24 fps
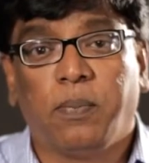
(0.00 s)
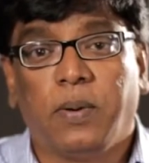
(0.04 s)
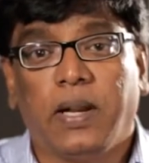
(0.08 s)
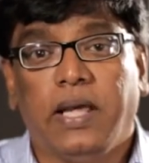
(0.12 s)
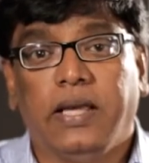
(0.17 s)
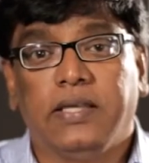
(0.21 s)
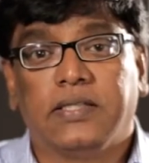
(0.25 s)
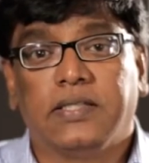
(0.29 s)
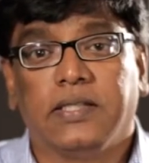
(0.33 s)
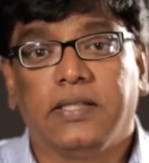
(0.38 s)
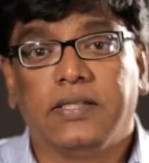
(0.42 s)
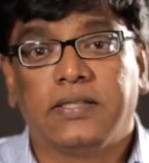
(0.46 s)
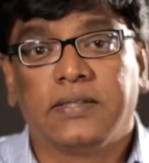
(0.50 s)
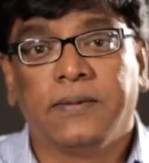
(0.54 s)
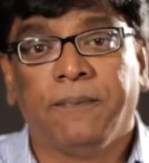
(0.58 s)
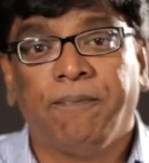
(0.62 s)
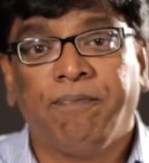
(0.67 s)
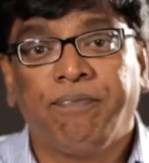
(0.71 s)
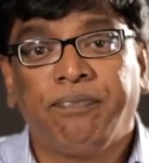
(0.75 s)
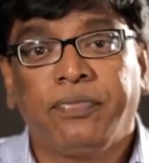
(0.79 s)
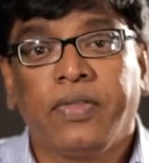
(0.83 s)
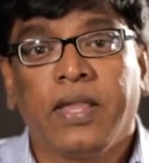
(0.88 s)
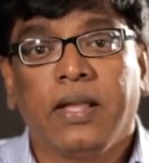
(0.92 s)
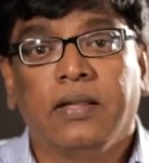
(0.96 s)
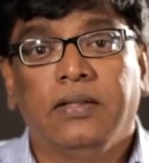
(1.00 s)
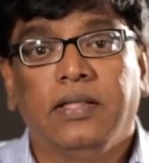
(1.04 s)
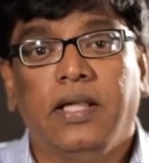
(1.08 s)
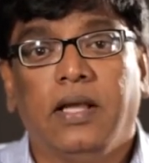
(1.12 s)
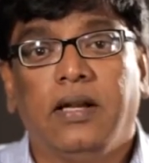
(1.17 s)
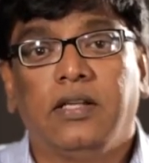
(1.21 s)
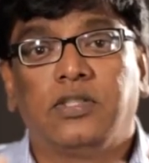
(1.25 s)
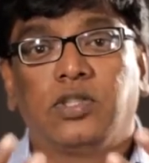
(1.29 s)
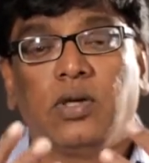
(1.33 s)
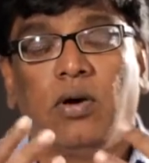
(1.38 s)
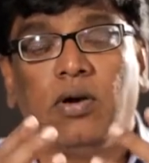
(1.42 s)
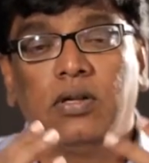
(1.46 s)
places,
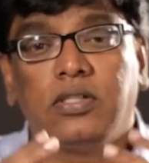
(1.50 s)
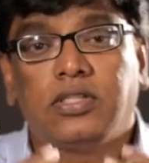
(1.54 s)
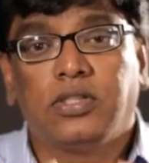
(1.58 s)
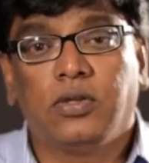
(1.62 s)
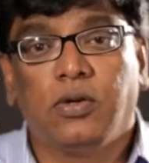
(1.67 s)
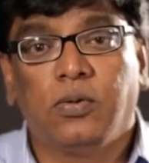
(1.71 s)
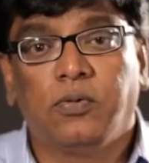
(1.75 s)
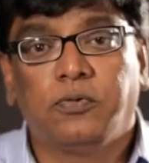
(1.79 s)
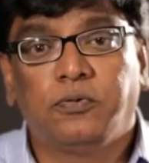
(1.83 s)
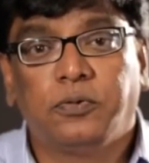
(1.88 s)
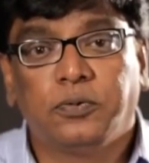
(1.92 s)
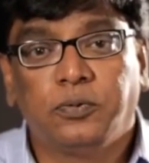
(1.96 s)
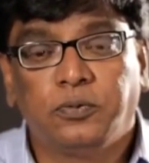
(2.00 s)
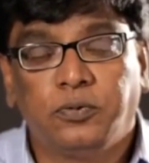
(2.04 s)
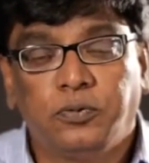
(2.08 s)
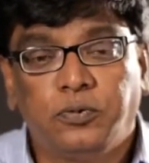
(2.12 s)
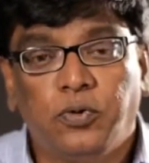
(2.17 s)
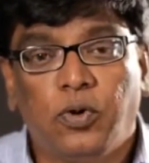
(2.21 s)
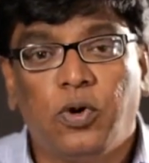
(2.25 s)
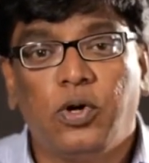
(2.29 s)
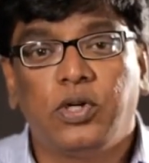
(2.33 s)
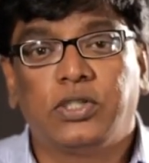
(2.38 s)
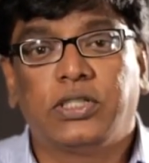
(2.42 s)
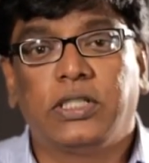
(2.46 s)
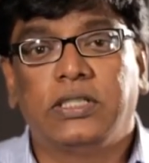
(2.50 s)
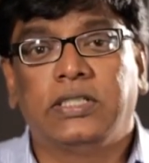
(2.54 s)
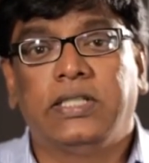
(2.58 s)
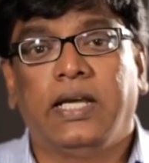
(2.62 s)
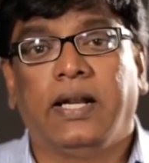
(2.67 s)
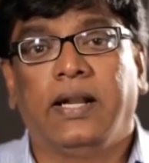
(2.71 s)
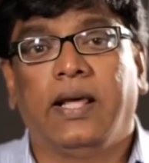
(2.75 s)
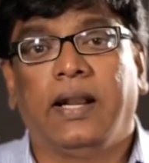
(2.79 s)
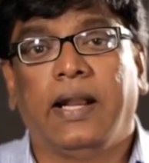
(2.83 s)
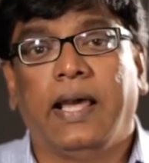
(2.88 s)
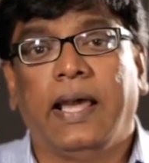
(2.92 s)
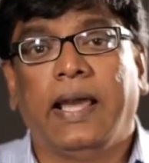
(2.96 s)
there is also forces
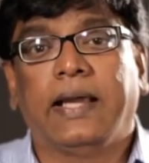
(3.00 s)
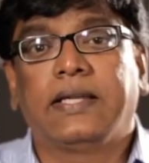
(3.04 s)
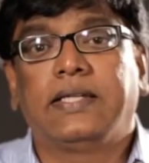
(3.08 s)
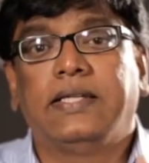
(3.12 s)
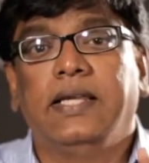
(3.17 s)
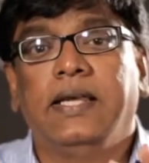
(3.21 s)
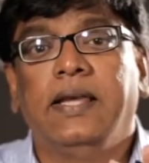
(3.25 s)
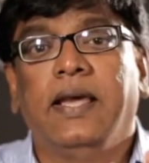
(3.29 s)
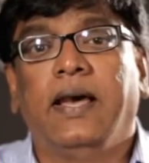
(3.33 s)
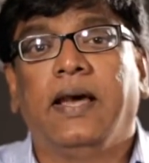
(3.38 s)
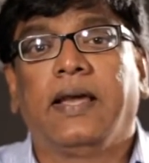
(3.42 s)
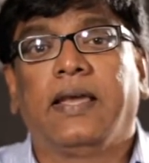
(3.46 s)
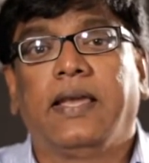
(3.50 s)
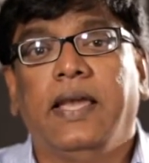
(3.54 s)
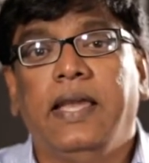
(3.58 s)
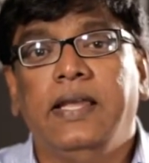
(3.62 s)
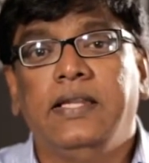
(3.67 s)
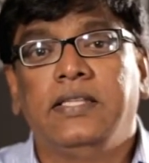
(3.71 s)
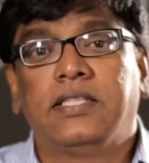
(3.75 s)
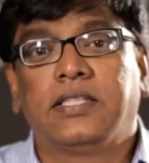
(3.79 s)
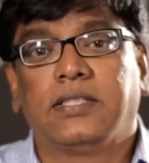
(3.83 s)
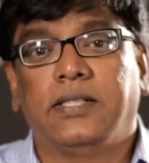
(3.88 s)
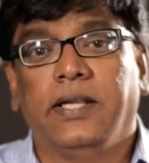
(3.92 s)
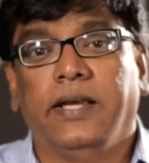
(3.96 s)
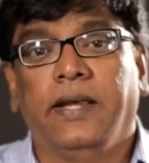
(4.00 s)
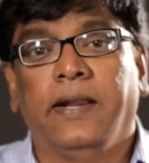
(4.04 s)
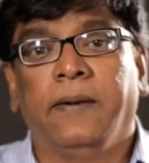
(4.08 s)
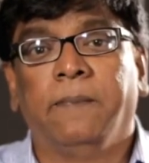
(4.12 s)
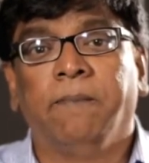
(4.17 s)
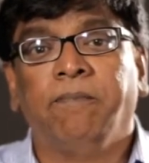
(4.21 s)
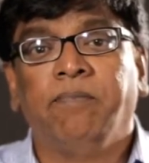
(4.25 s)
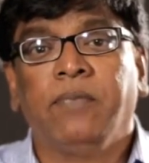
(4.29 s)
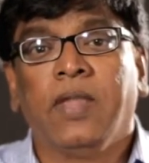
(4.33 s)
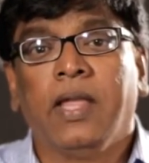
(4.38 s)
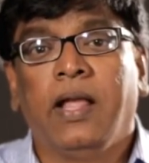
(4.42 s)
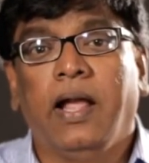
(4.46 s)
that are acting against
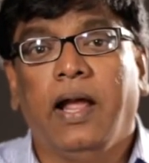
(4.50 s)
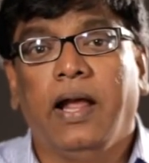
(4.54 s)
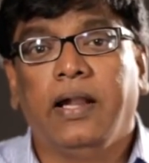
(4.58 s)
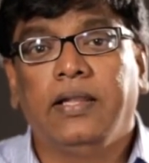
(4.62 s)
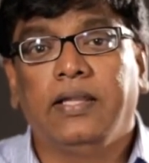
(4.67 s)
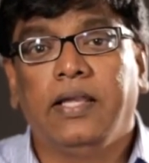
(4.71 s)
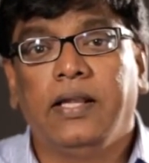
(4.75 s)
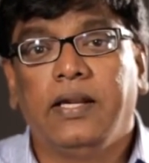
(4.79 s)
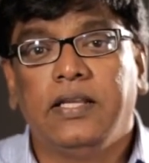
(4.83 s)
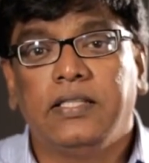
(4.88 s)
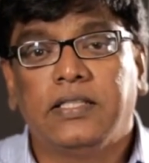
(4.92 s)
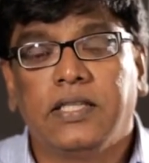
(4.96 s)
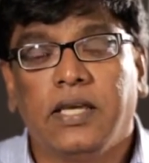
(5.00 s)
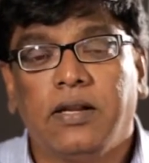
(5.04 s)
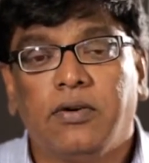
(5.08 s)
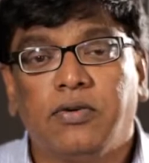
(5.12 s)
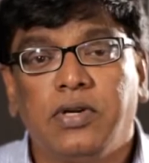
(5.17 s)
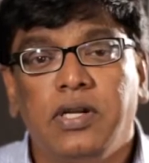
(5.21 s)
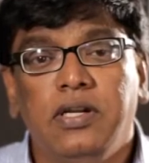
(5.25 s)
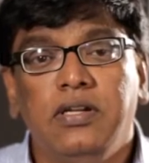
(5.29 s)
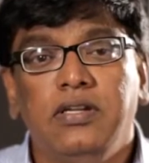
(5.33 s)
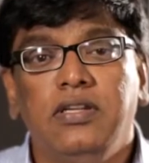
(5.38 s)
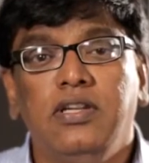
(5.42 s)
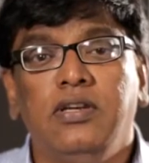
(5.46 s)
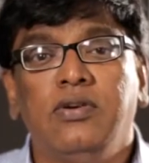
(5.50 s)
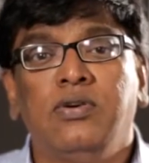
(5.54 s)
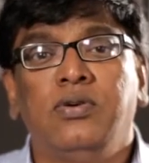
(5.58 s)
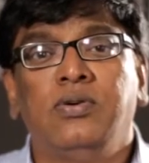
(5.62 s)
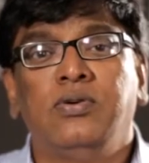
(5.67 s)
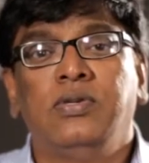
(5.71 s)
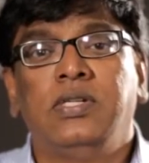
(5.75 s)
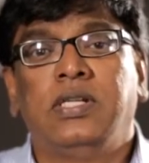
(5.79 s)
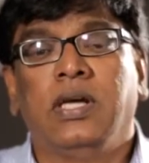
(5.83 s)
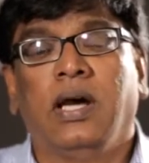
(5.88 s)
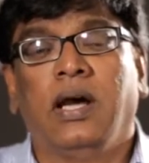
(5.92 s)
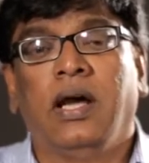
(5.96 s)
it, and there is a
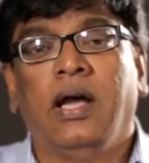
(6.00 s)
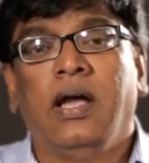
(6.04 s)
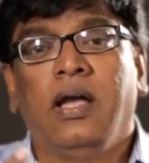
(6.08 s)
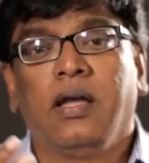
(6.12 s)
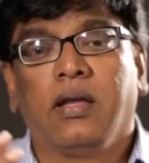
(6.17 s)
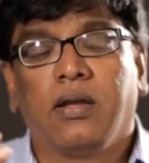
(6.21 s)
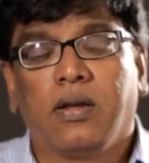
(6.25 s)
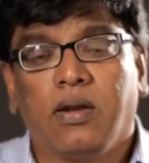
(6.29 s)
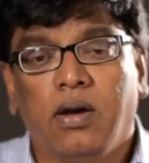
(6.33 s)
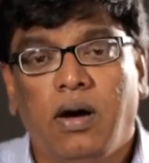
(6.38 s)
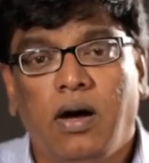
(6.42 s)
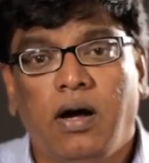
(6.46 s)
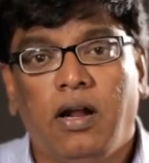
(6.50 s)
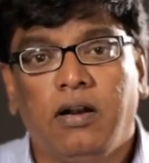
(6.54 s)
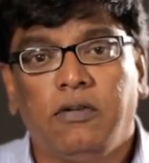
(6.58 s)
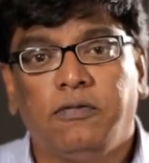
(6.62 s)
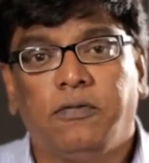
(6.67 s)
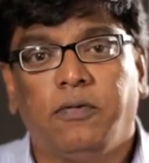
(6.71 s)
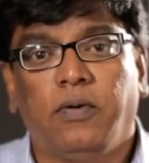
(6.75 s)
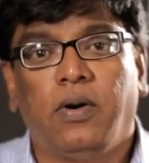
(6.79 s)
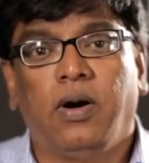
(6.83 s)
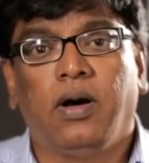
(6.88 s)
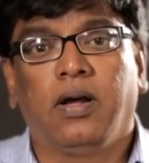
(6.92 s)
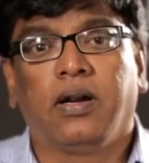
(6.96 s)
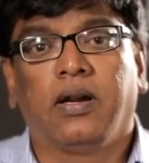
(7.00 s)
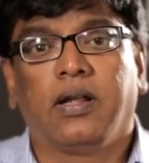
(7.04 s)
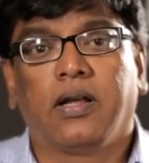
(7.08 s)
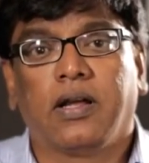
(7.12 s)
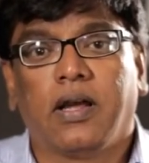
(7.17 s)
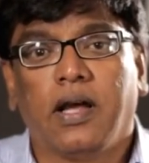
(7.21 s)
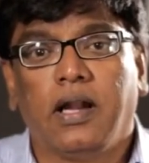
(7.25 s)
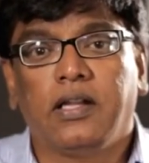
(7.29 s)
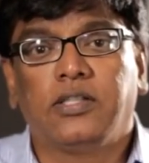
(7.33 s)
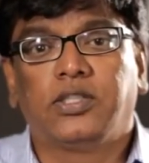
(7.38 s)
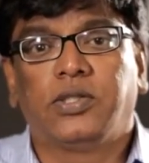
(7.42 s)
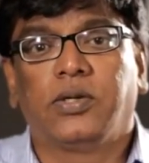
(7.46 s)
renewed call for
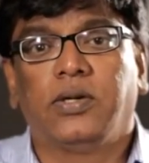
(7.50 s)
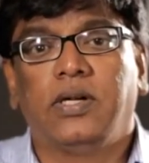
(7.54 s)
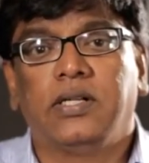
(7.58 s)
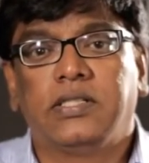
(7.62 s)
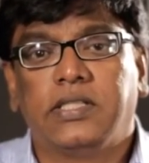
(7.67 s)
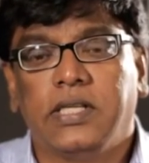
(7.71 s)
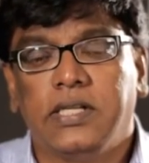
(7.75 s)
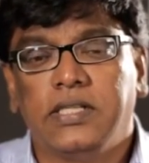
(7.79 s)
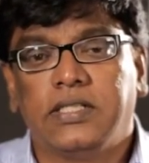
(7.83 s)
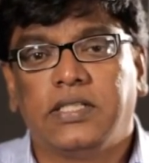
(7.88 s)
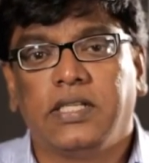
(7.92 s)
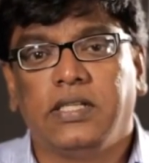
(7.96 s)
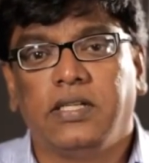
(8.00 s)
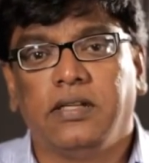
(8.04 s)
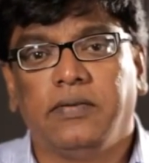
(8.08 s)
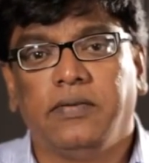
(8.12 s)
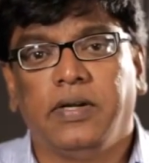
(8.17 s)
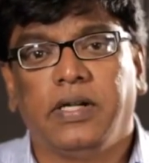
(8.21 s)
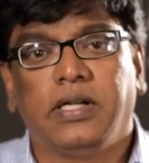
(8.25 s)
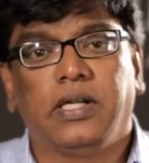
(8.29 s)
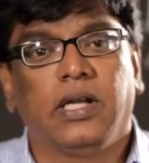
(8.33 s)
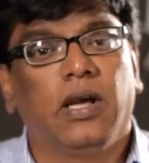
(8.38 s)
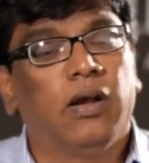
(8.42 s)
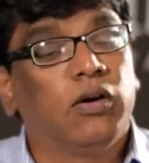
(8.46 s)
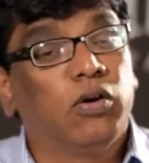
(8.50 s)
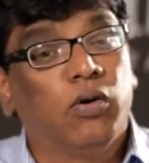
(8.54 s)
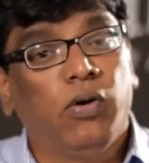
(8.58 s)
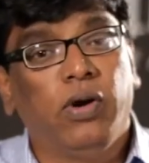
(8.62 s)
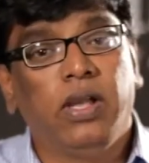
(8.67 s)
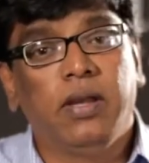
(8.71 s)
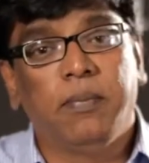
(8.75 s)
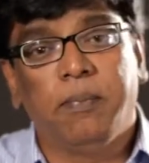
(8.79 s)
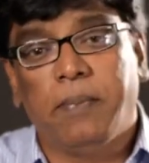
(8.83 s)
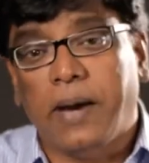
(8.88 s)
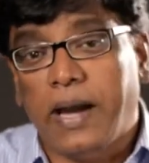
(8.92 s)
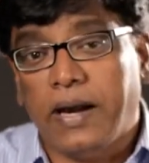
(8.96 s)
cultural sensitivity, or
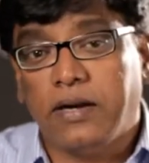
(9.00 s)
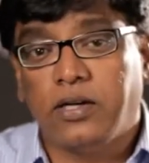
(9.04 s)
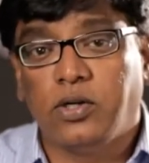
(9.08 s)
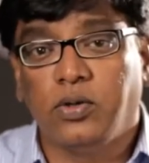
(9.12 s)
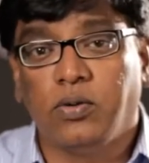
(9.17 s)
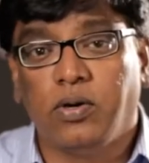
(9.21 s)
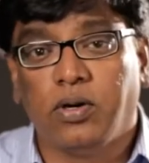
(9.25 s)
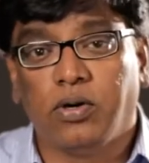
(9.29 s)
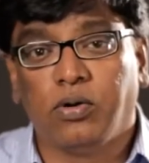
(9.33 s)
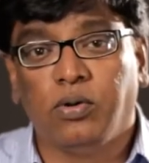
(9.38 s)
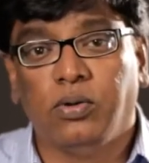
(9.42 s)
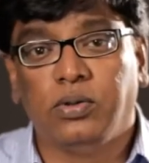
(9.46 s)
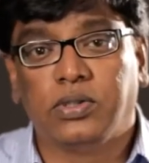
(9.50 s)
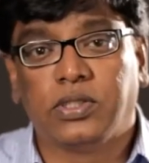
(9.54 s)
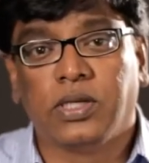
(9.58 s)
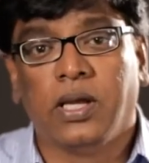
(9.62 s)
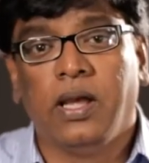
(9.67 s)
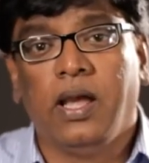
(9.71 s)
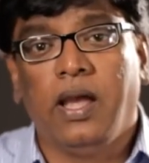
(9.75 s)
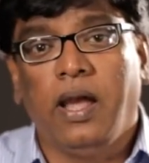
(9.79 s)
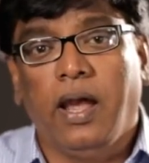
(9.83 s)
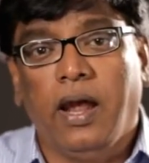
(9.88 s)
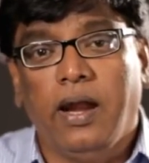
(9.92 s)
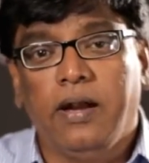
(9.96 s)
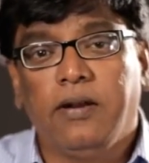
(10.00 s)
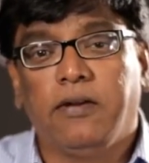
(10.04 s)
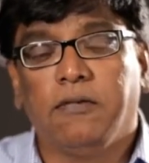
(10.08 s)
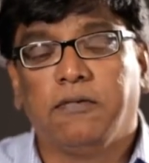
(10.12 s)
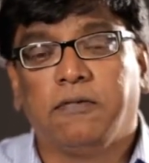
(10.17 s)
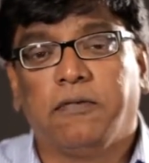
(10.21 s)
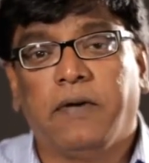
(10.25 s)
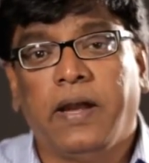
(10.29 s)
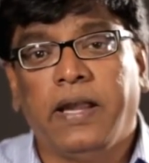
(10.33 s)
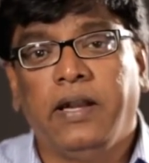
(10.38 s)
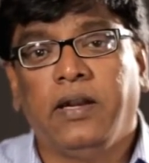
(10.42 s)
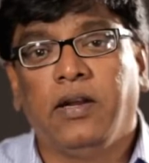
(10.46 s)
going back to our roots and to
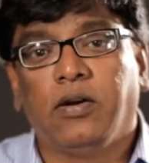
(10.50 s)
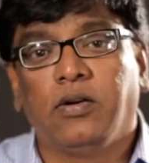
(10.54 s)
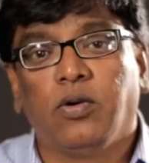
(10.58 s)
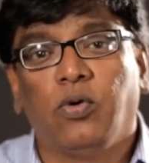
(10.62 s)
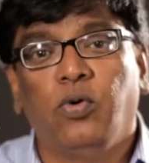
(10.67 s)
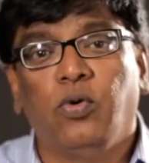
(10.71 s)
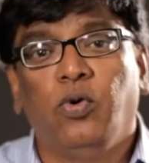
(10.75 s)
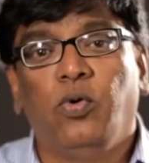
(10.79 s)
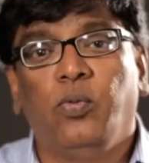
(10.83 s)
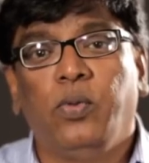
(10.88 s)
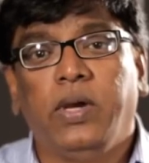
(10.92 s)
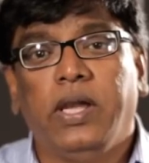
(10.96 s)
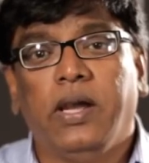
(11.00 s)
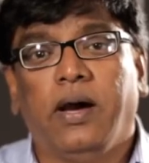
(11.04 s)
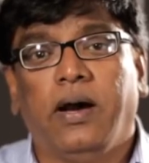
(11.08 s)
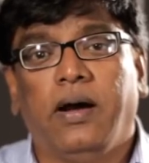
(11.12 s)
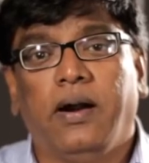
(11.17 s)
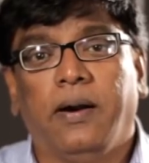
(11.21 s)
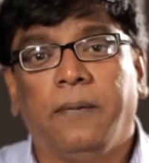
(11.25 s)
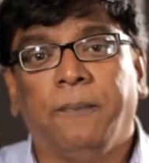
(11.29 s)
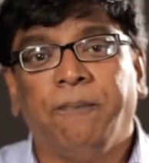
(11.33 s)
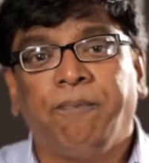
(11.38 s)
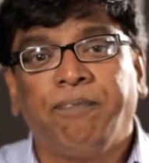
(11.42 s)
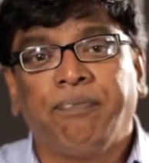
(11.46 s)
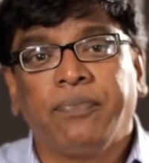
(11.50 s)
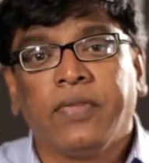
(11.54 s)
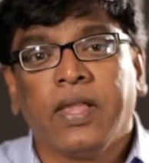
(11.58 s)
find out who we are.